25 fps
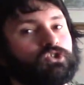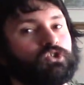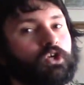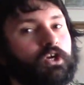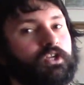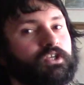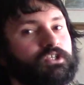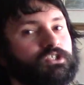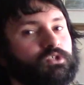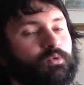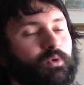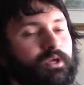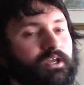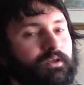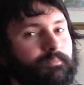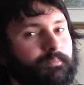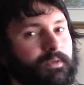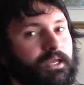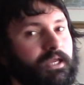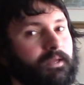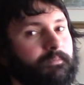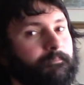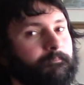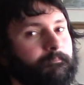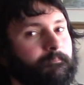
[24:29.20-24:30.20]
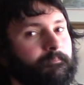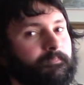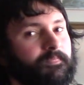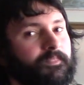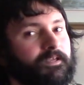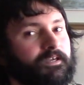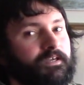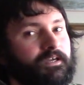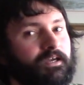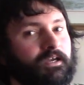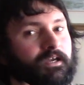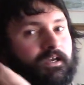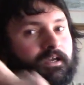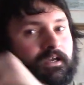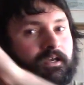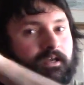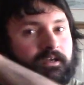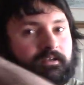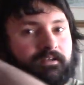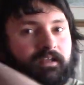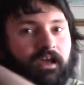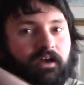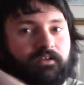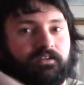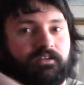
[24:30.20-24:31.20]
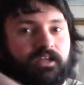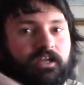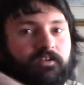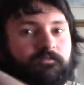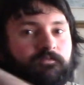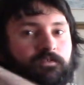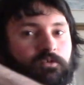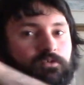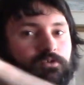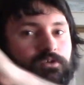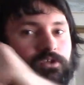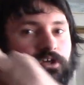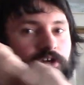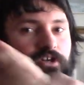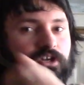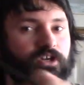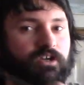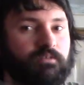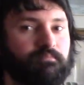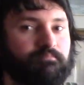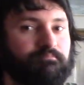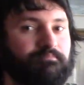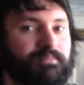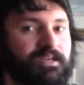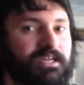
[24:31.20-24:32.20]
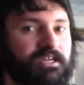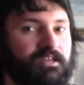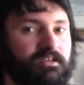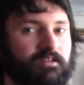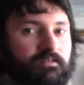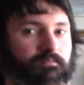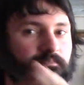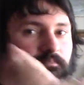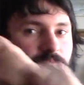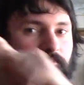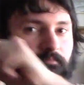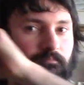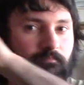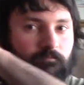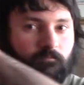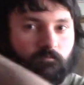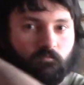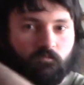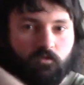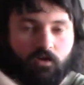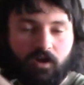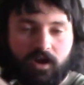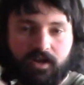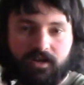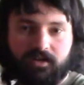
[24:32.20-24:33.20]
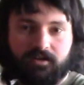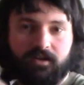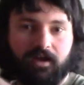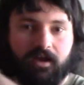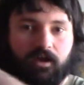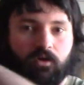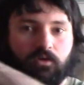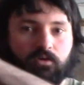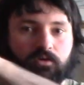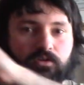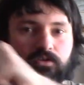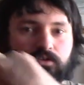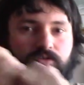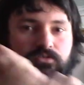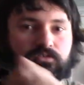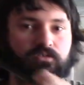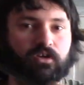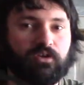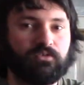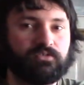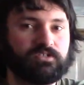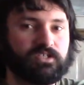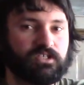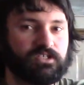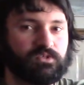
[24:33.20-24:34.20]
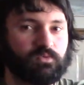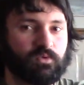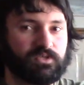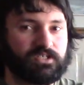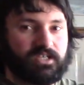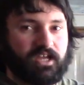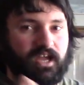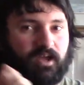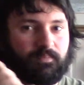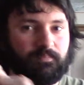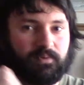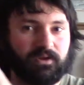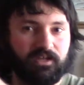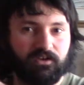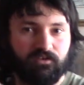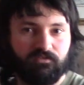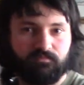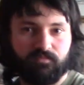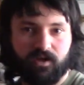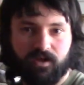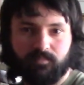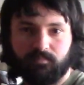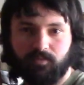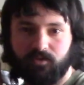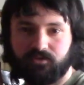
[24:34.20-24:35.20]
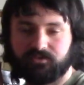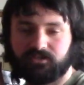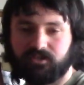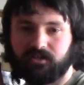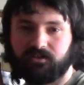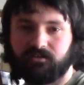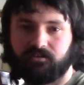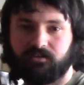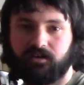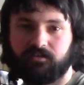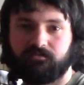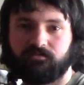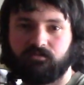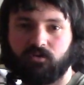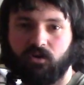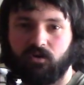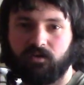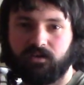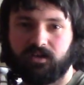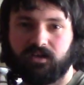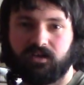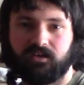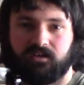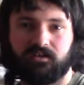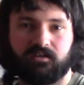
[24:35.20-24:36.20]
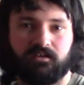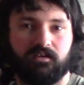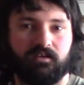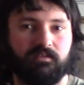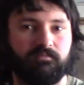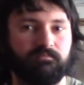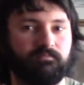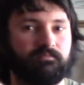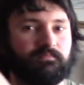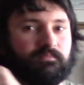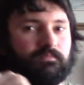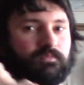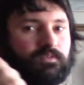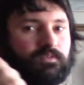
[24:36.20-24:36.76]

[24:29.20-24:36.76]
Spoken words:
trying to swing at me. Now if you look at me right now, notice what's happening with my body. I've got here, I'm